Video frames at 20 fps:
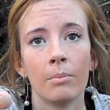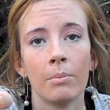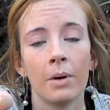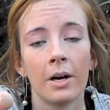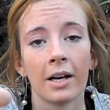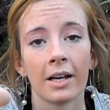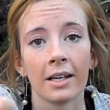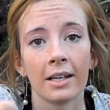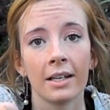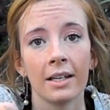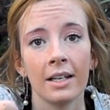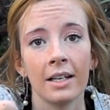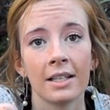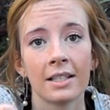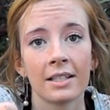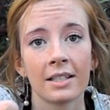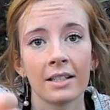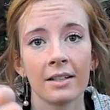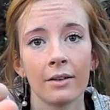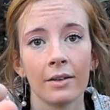but
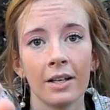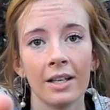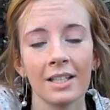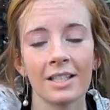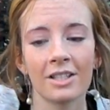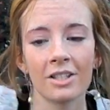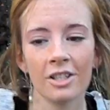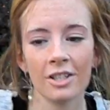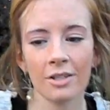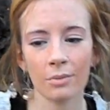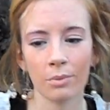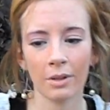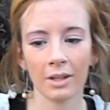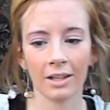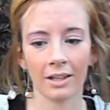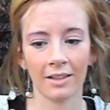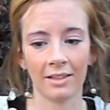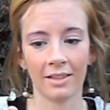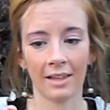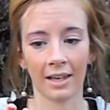it's just
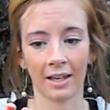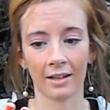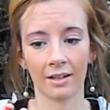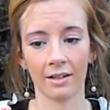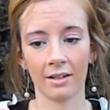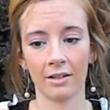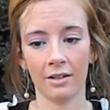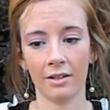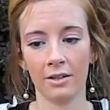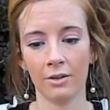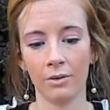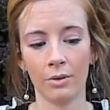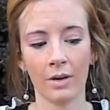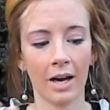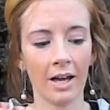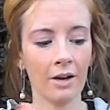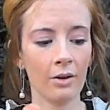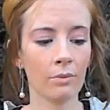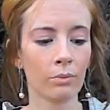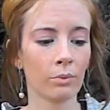really thick. You
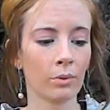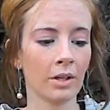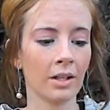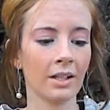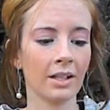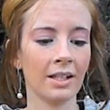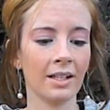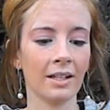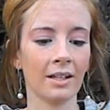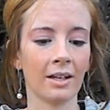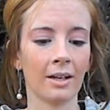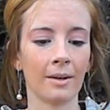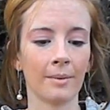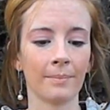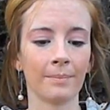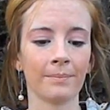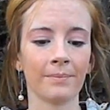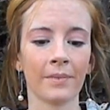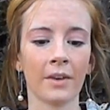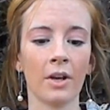got to really
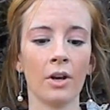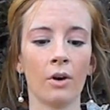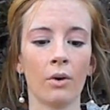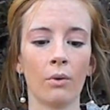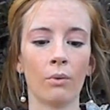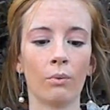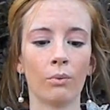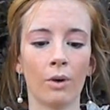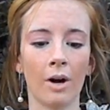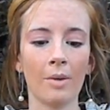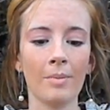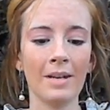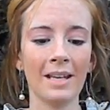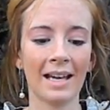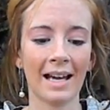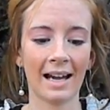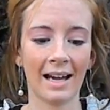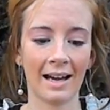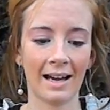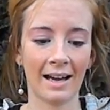rub
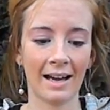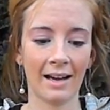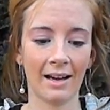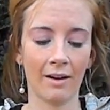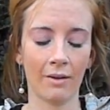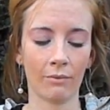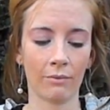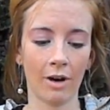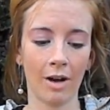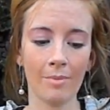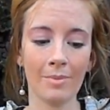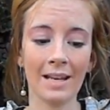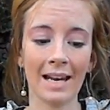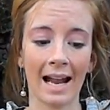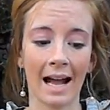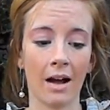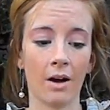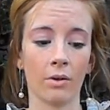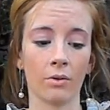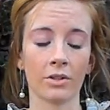it
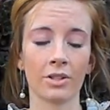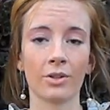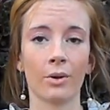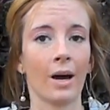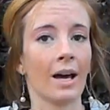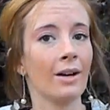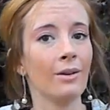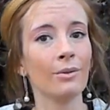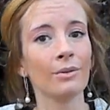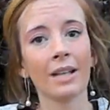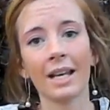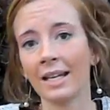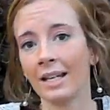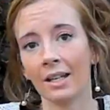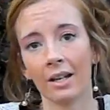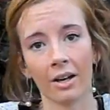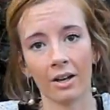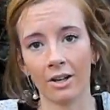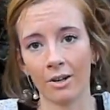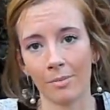out. So I don't like
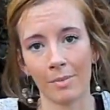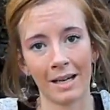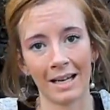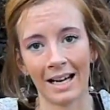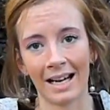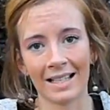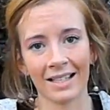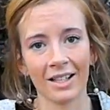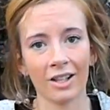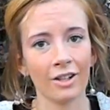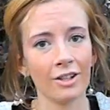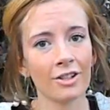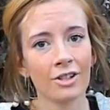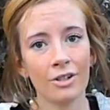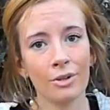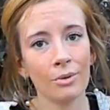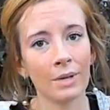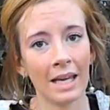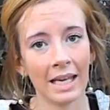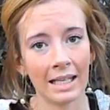it under my eyes. It looks
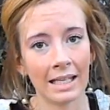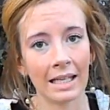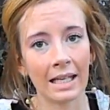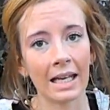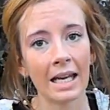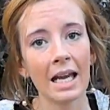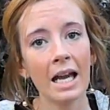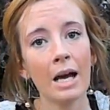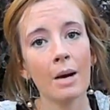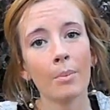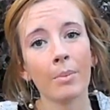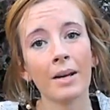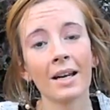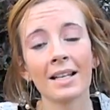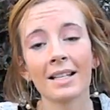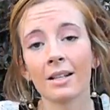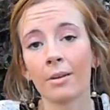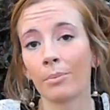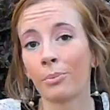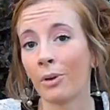too cakey. But
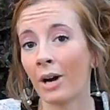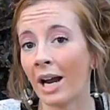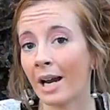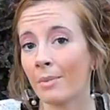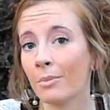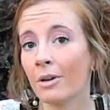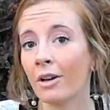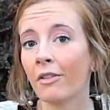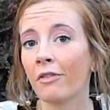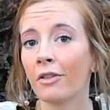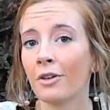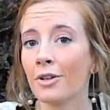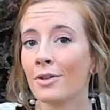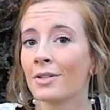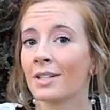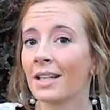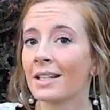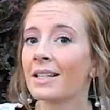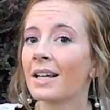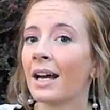as a primer, if you
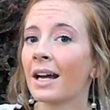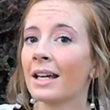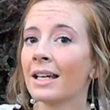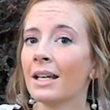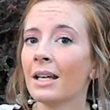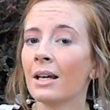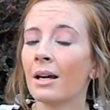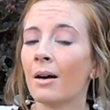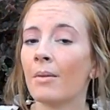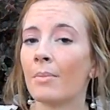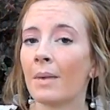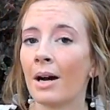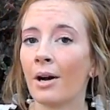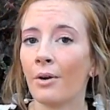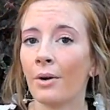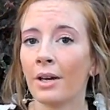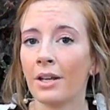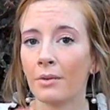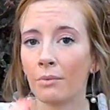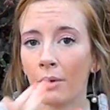use a tiny
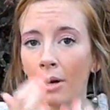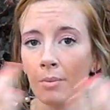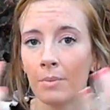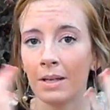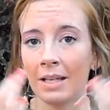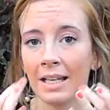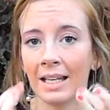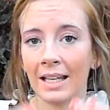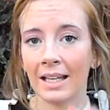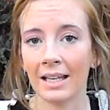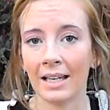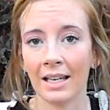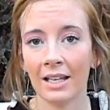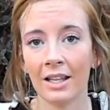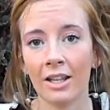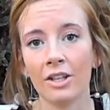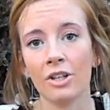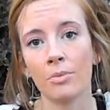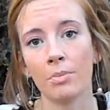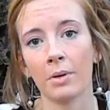amount and rub it in,
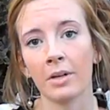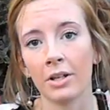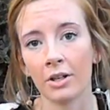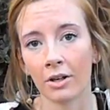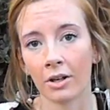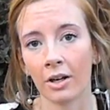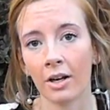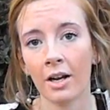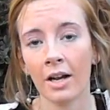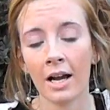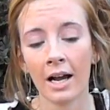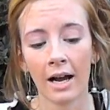and then you put your